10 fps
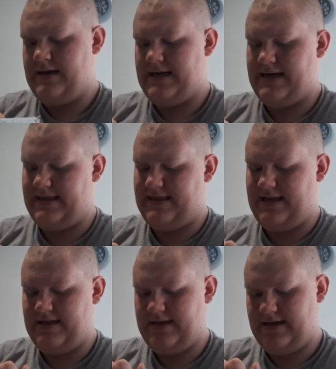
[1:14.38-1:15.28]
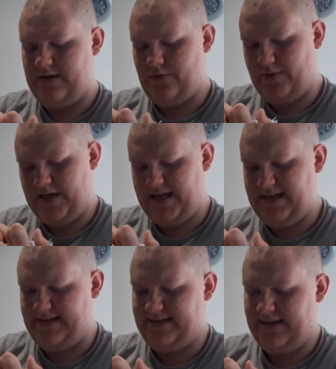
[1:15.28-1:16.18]
I think I know what it
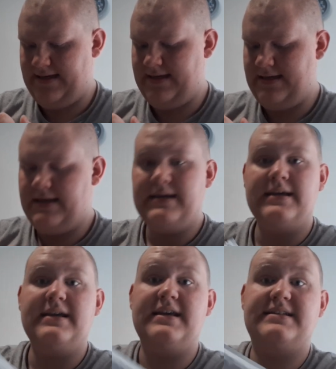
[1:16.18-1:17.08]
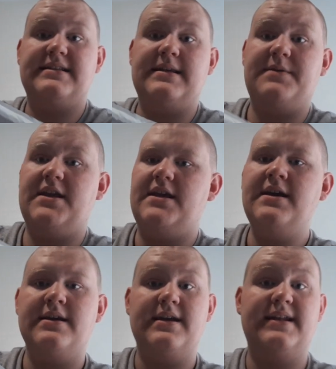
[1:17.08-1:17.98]
is. It's a DVD
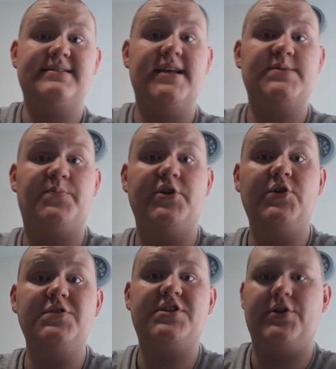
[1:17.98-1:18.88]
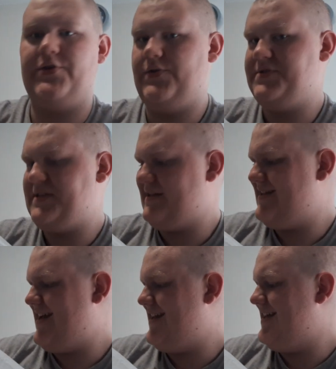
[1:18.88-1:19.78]
and says Blues Clues,
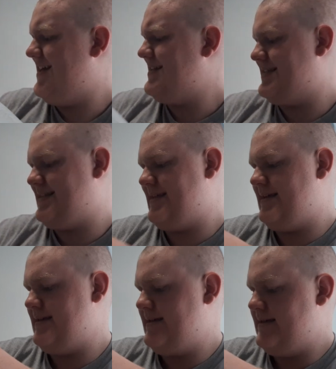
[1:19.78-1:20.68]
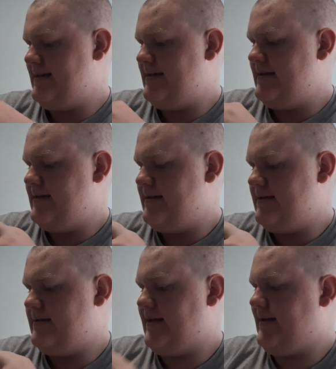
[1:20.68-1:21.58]
and it's.
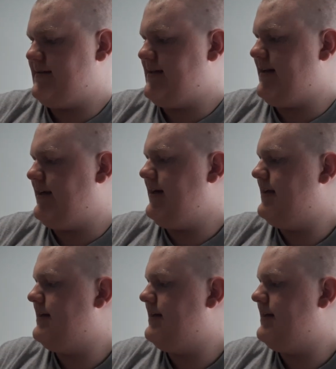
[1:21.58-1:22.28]
Try to get this out here.